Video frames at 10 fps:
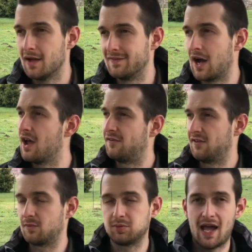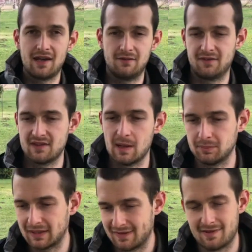Now, if it's planned, if it's not
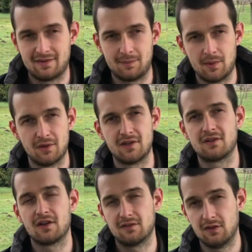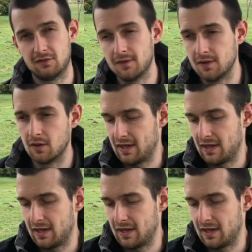planned, that's not something I want to discuss in this video.